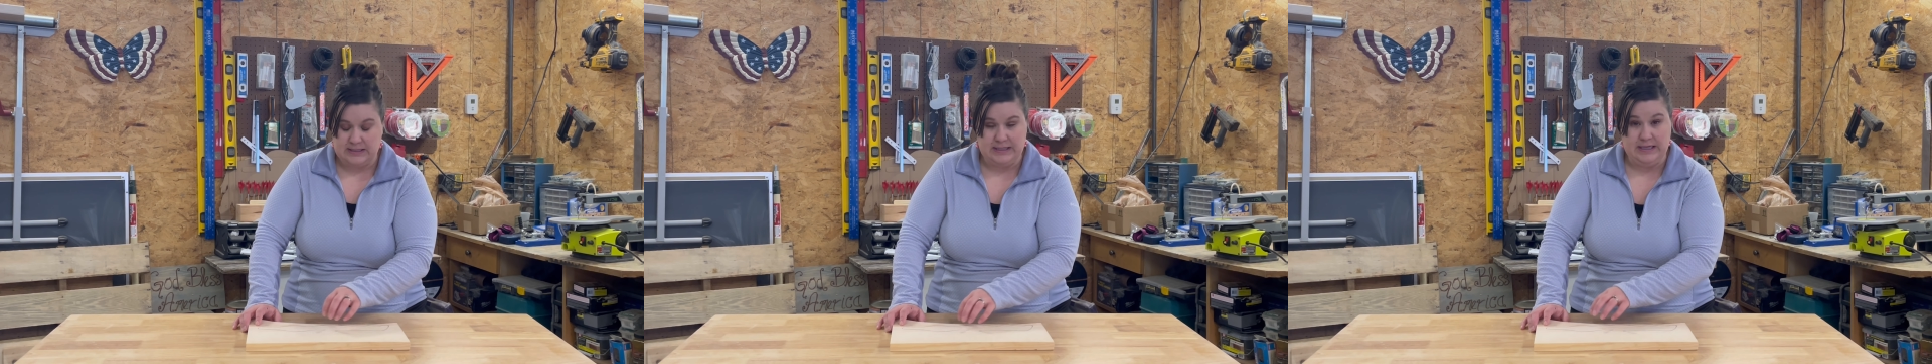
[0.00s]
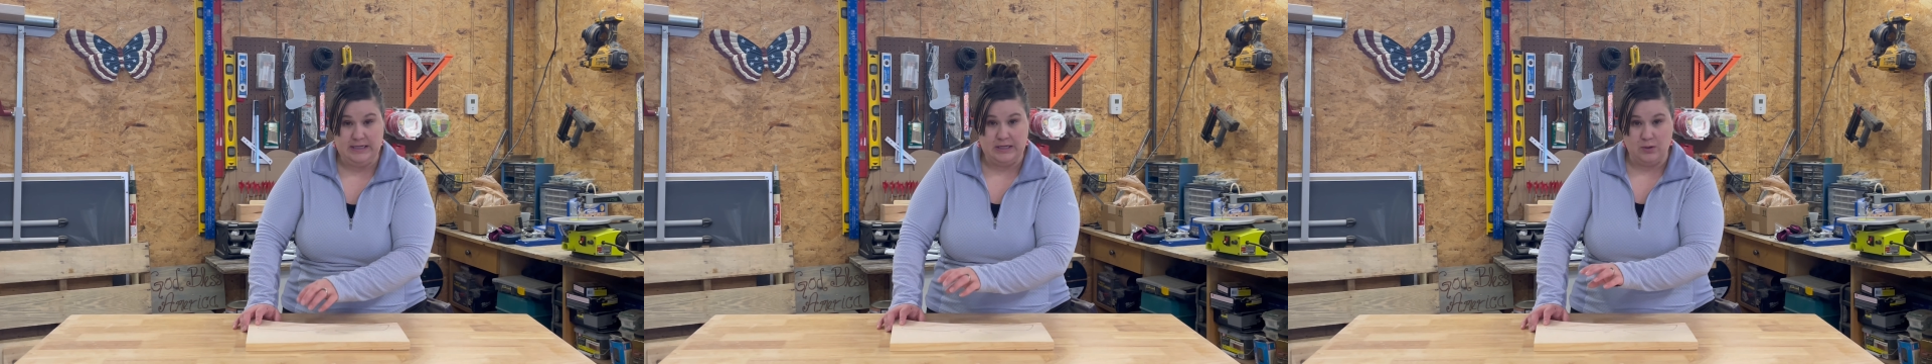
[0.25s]

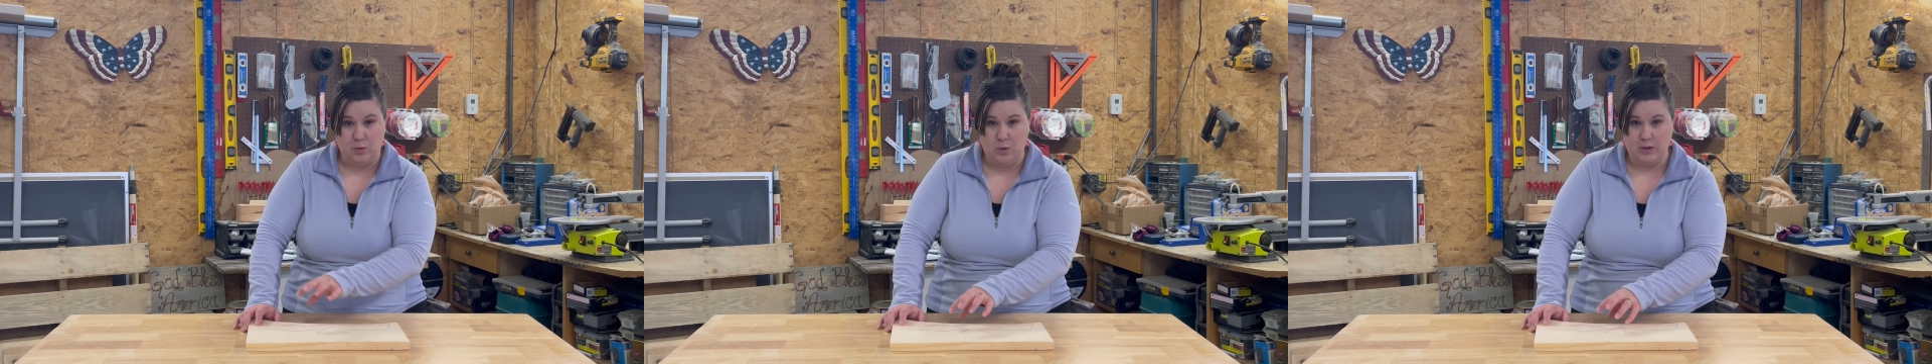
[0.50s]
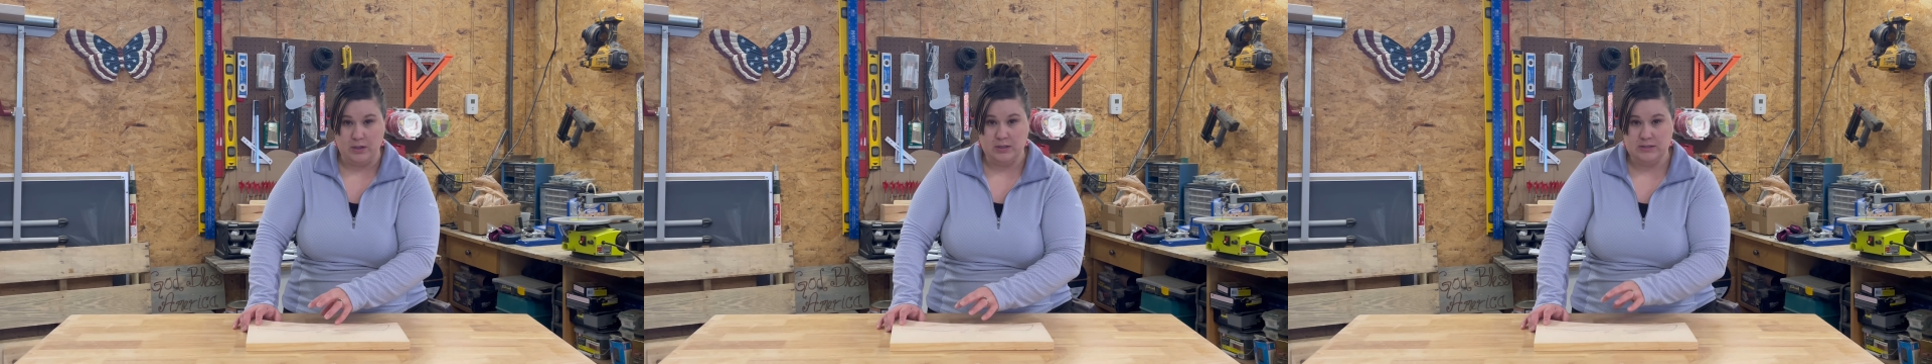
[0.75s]
clean
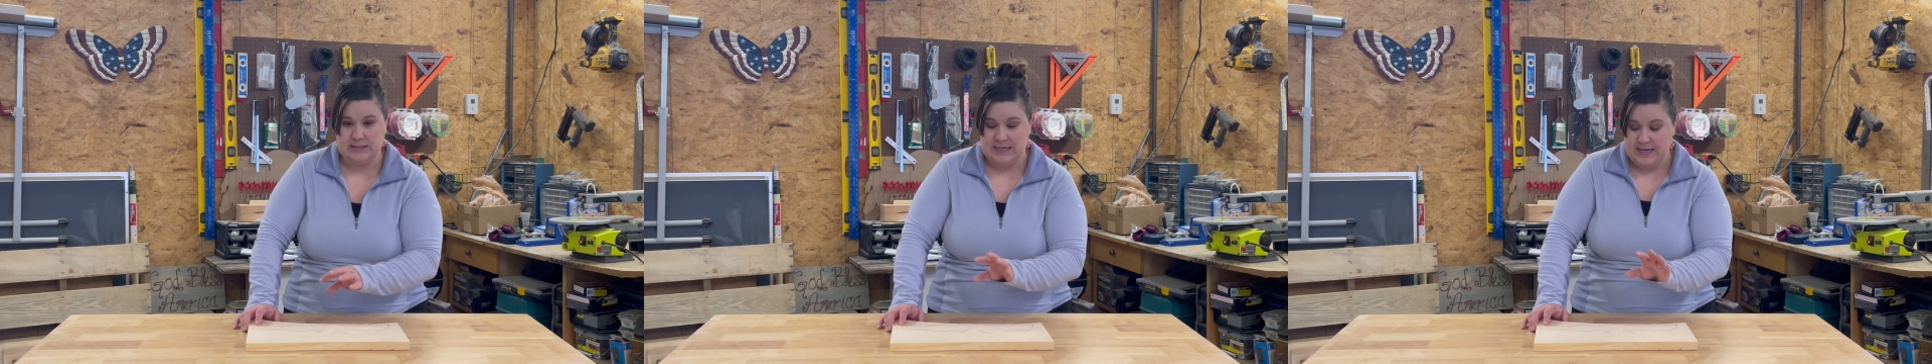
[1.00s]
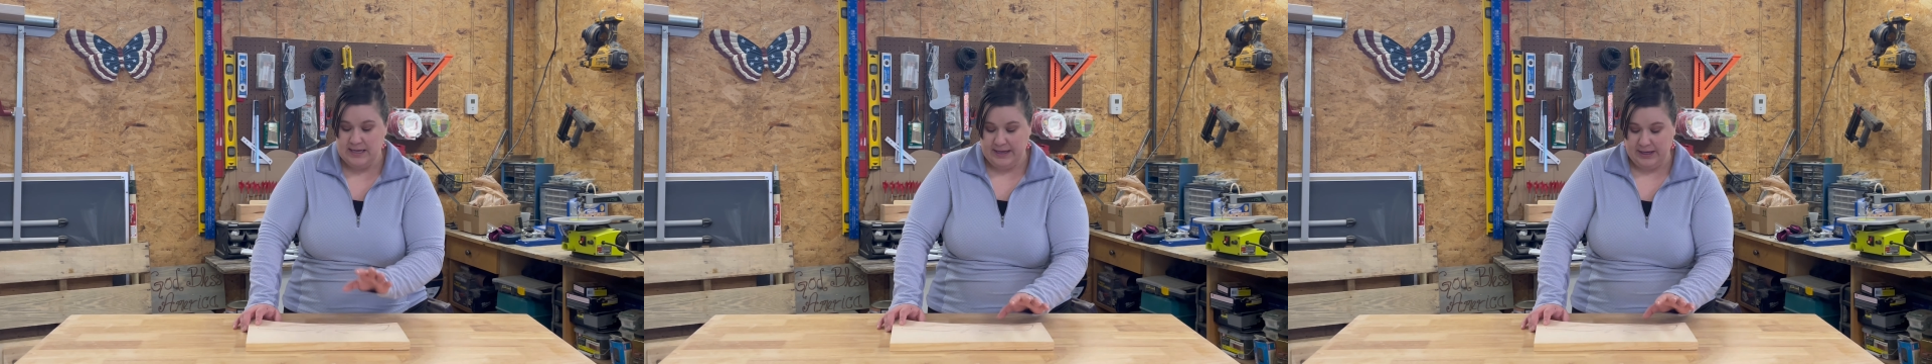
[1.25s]
corners
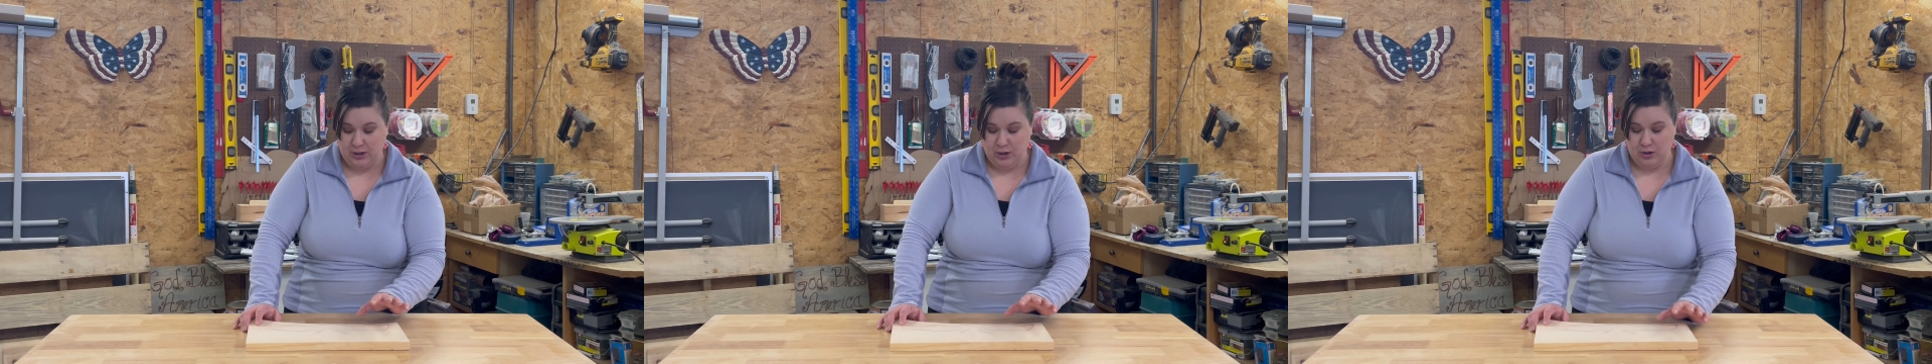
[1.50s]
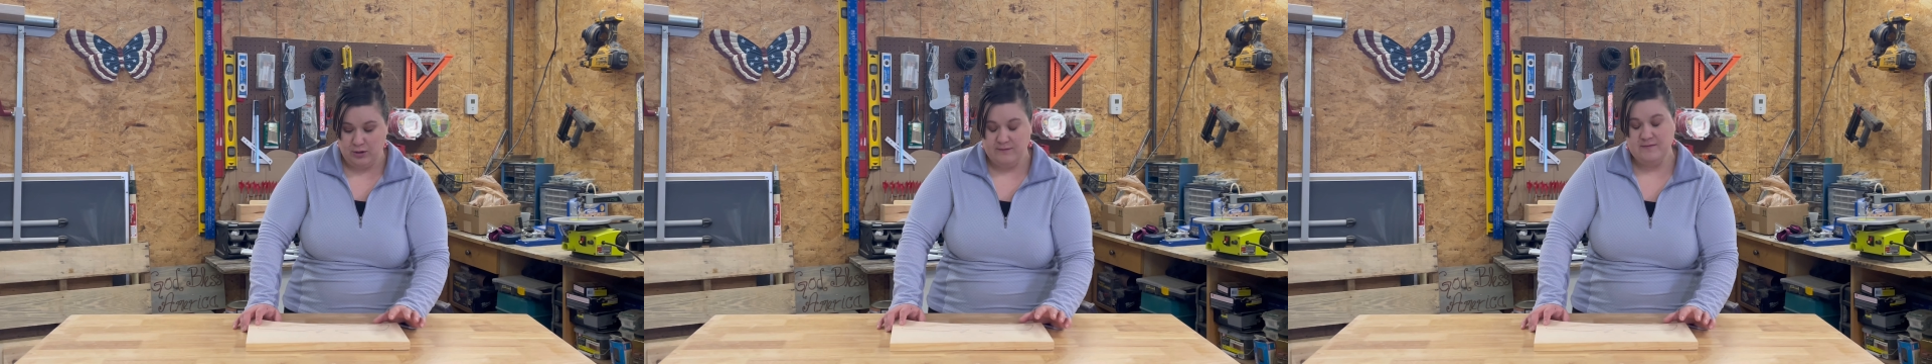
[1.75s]
and
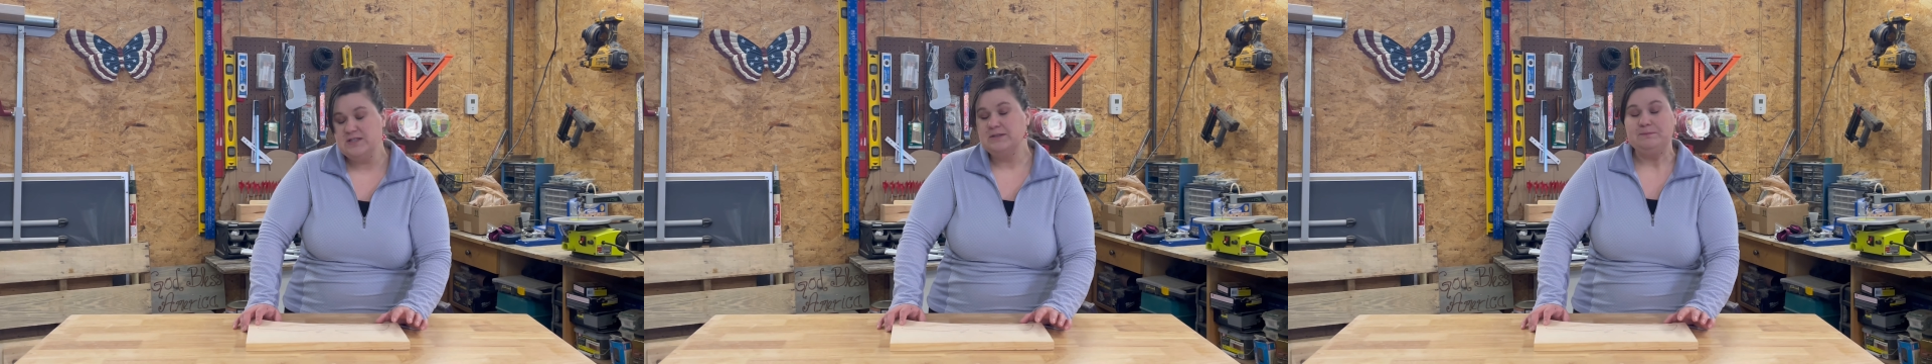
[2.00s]
curves.